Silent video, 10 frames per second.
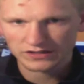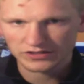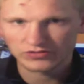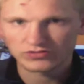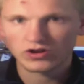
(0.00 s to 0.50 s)

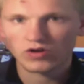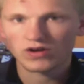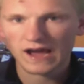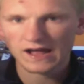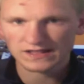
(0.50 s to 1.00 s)

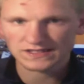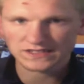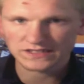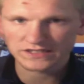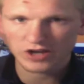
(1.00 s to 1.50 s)

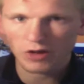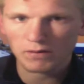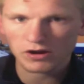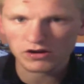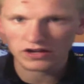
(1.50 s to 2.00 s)
Collison,
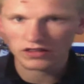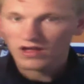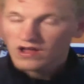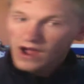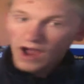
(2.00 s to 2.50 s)
Perkins,
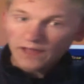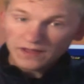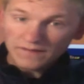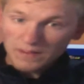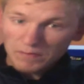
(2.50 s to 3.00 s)
I
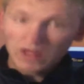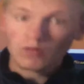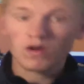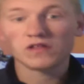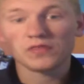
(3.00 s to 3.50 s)
think if they play
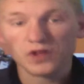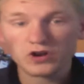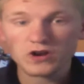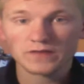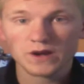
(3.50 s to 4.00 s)
well, the
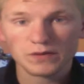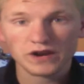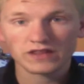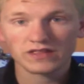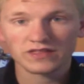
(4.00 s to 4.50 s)
Thunder have an upper
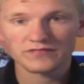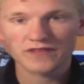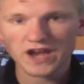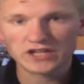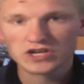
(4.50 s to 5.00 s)
hand and an
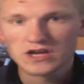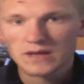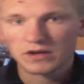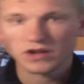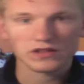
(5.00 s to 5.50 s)
advantage,
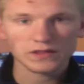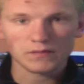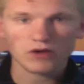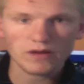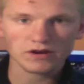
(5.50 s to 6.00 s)
because on the
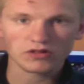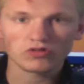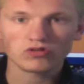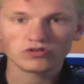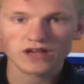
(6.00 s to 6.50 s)
perimeter,
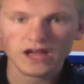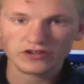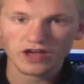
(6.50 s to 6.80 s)
look who you got.